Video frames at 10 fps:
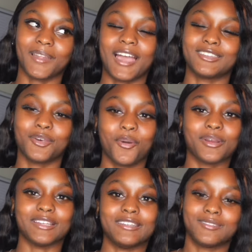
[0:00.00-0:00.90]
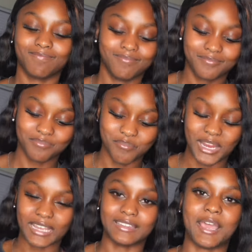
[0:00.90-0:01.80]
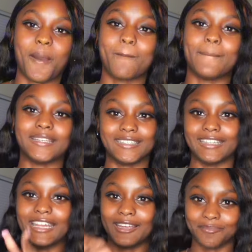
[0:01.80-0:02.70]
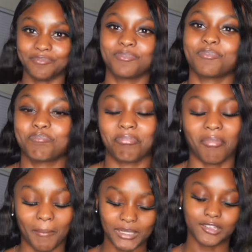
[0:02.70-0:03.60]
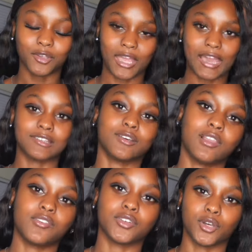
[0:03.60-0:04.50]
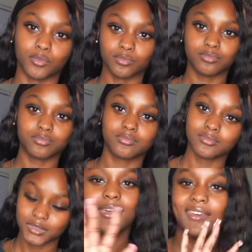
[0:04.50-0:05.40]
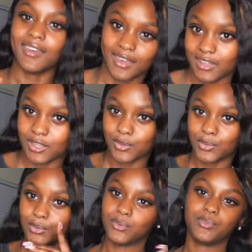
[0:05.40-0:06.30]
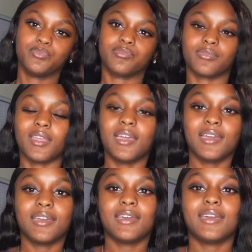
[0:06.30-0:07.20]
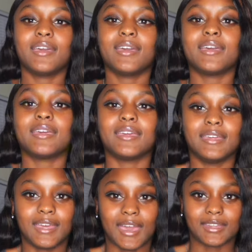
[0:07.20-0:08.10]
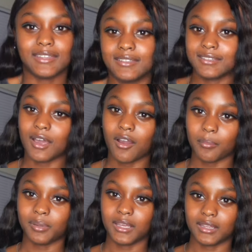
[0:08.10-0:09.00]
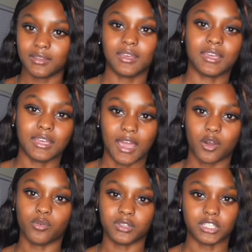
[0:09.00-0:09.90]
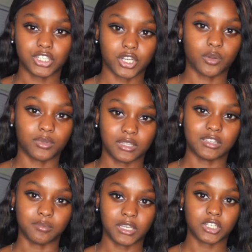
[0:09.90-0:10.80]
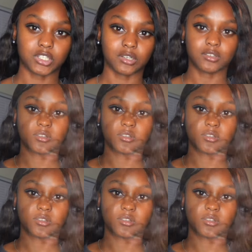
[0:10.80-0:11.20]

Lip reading: I told her to bring it down, but she did it. But it's okay, I still love her though. Anywho, yeah, this is how I planned it out with the shirt, with these big shirts.